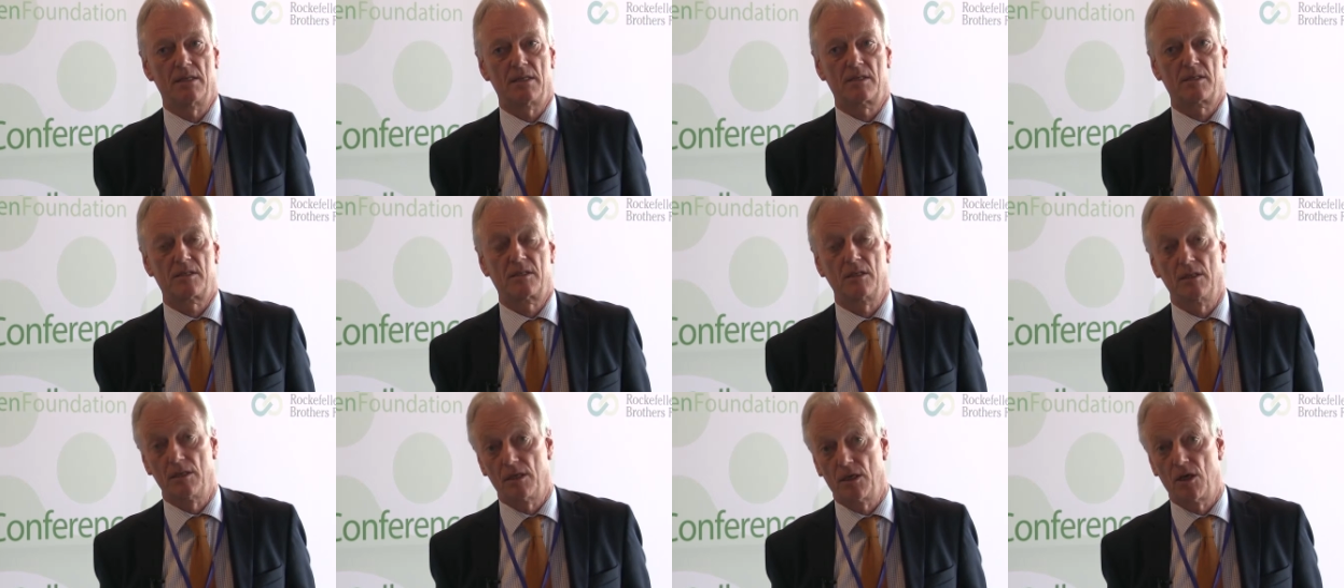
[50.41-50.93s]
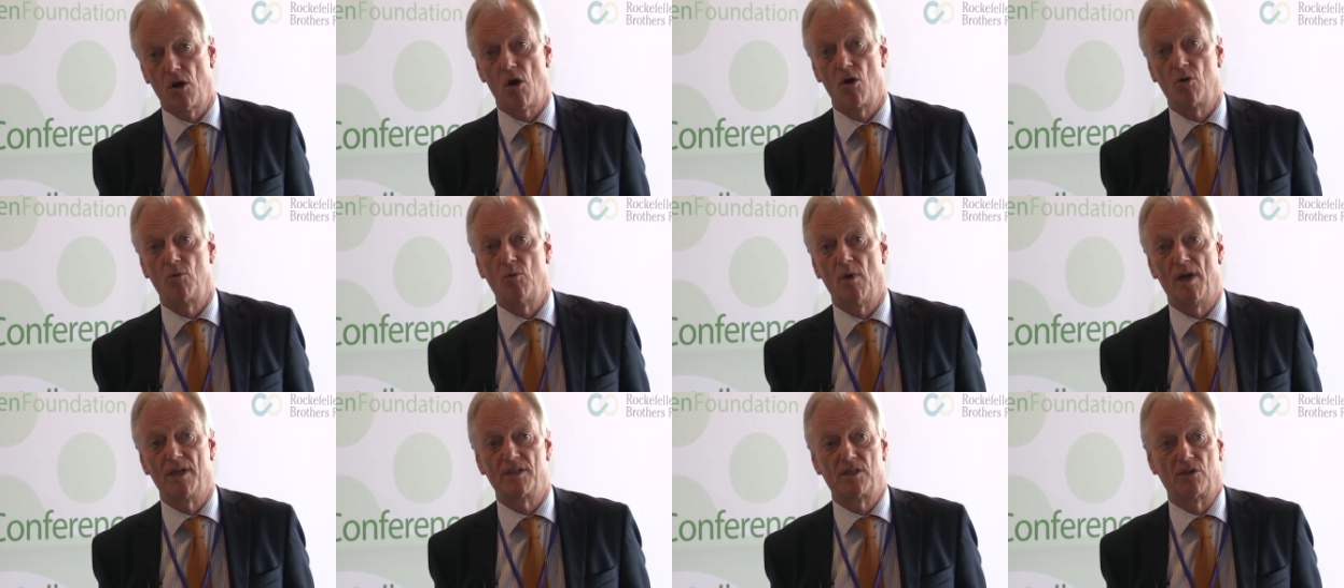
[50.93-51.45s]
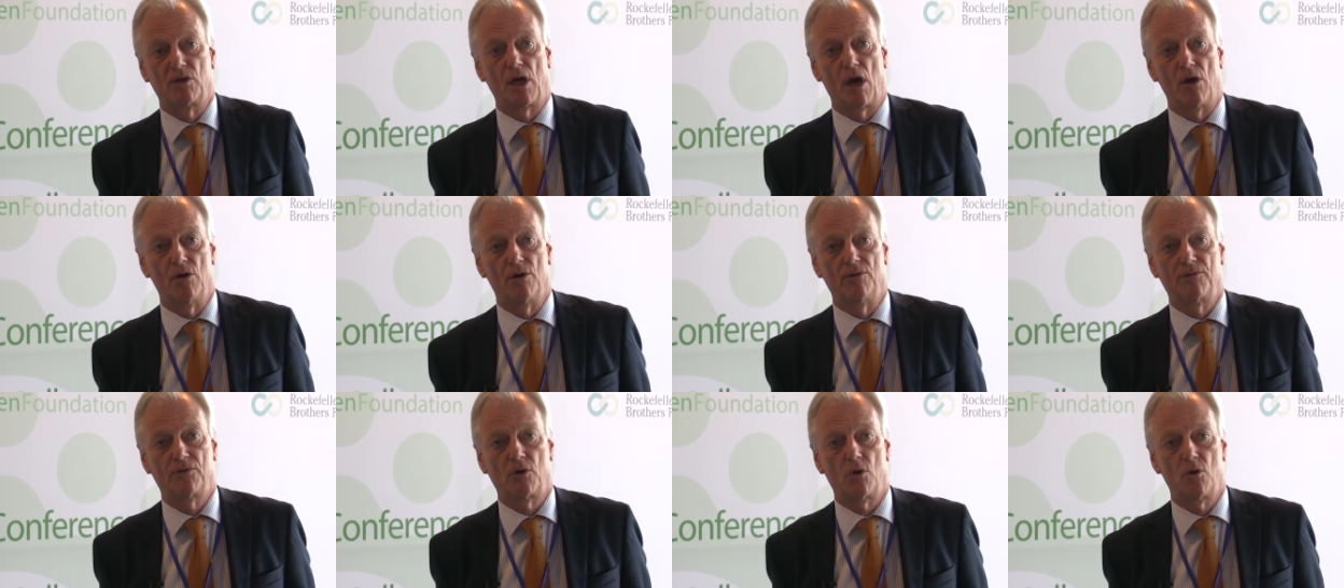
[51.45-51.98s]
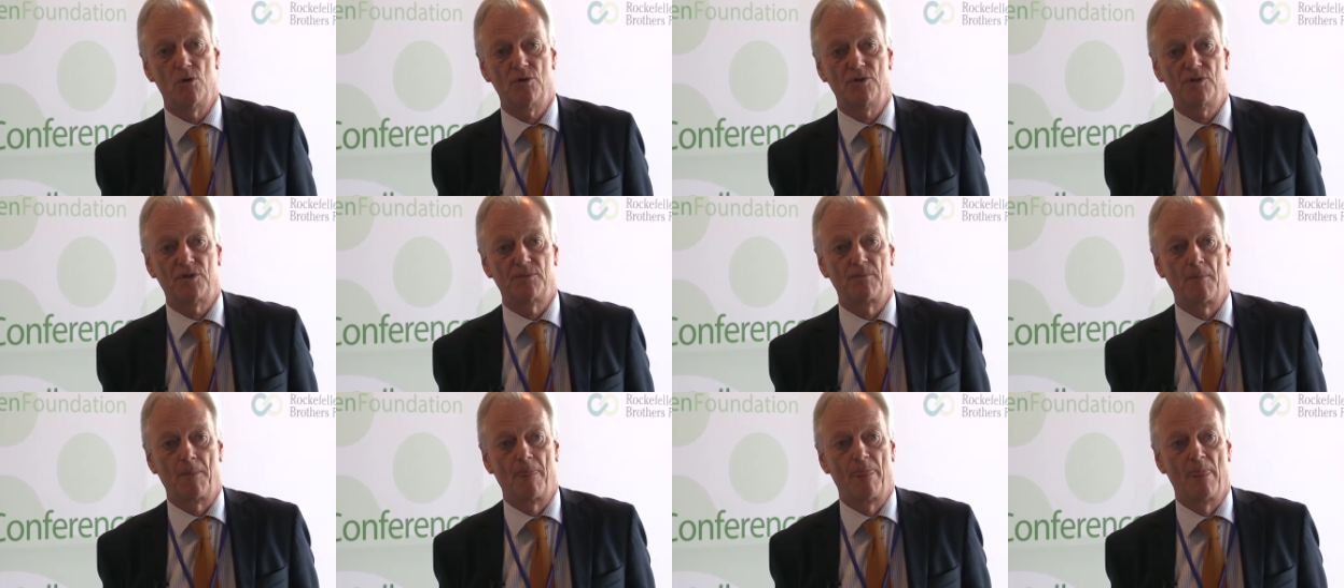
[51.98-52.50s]
There's still a long way to go, of
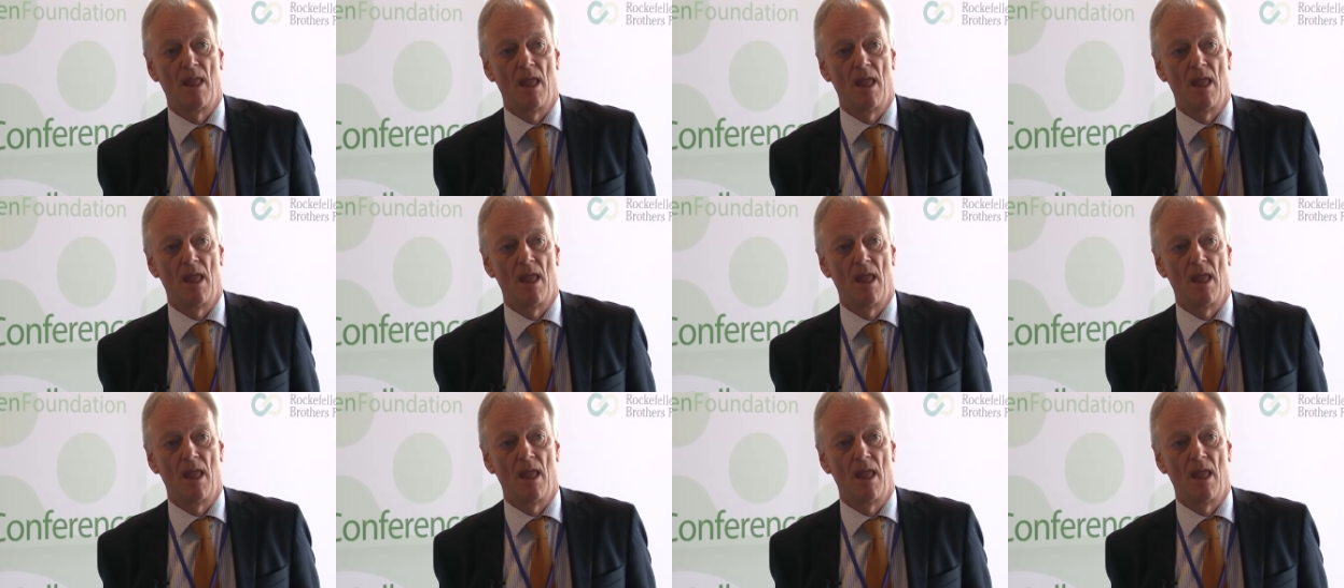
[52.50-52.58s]
course.